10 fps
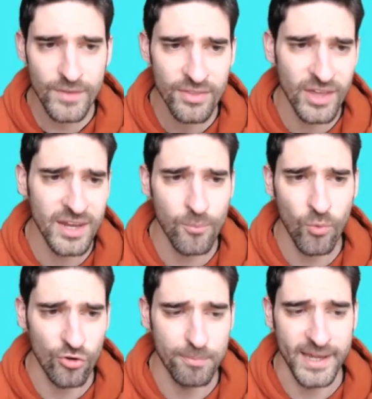than he
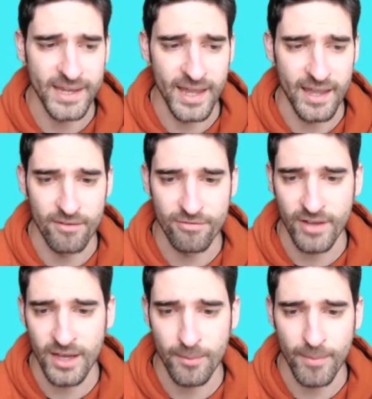would be if
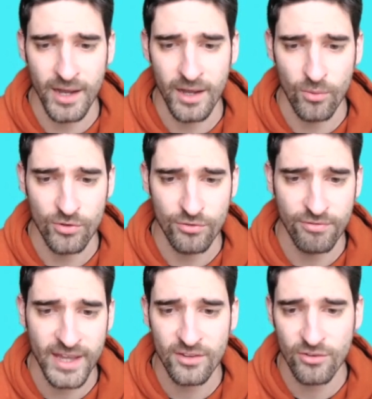Adebayo was
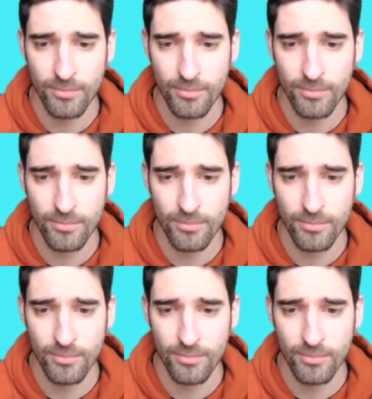fit,